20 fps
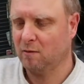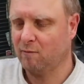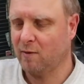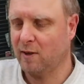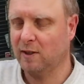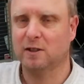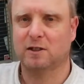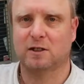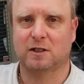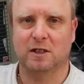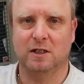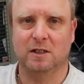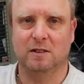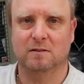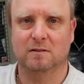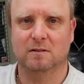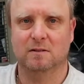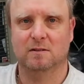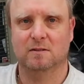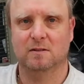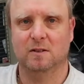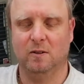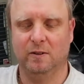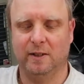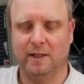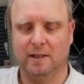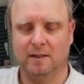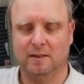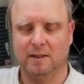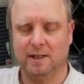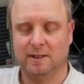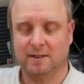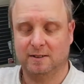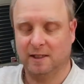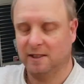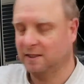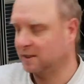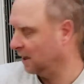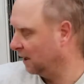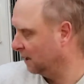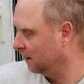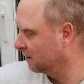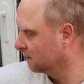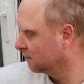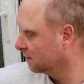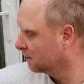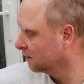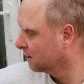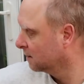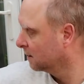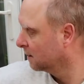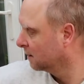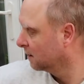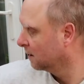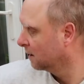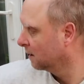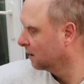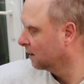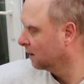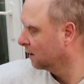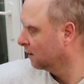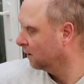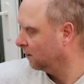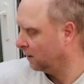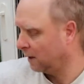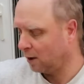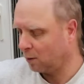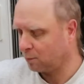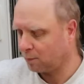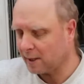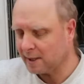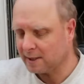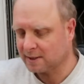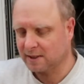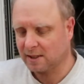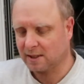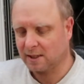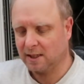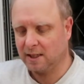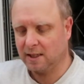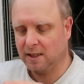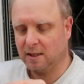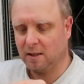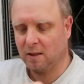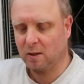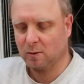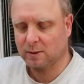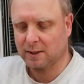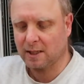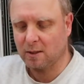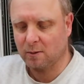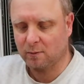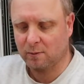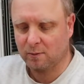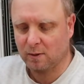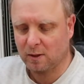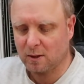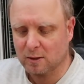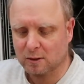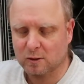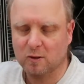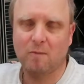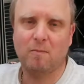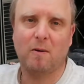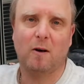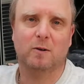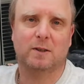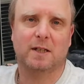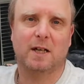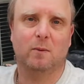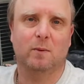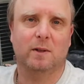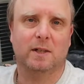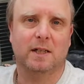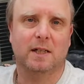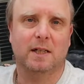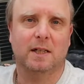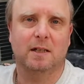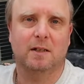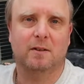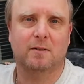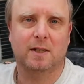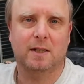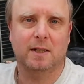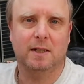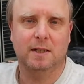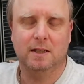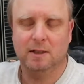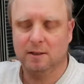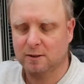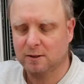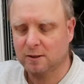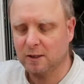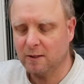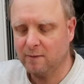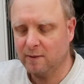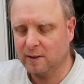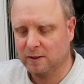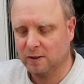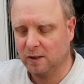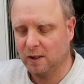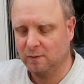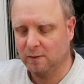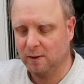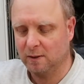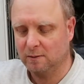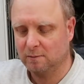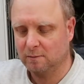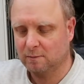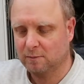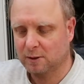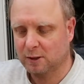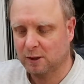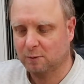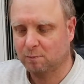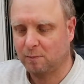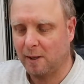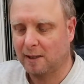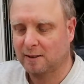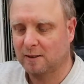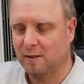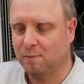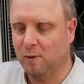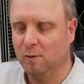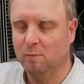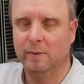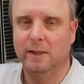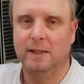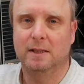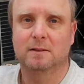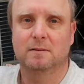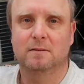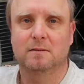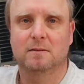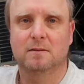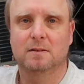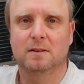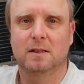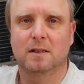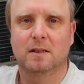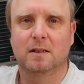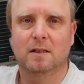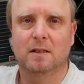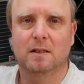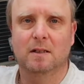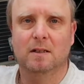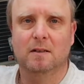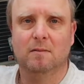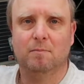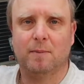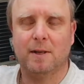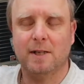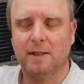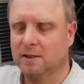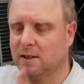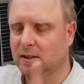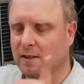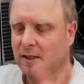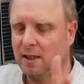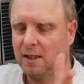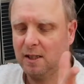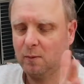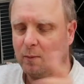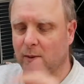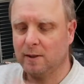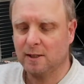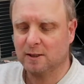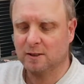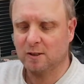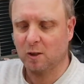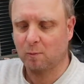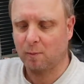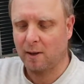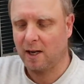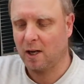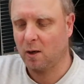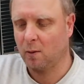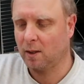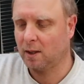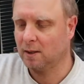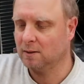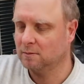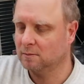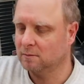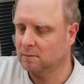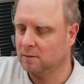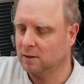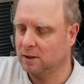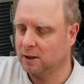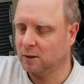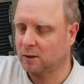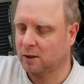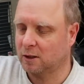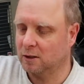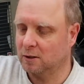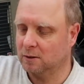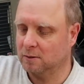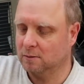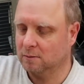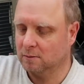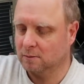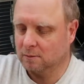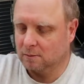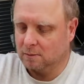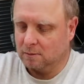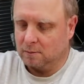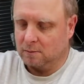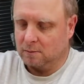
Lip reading: wrenching on it, as they say. Now basically, last time I was out with it, the steering servo just packed up on me. Basically, when there's no power, you can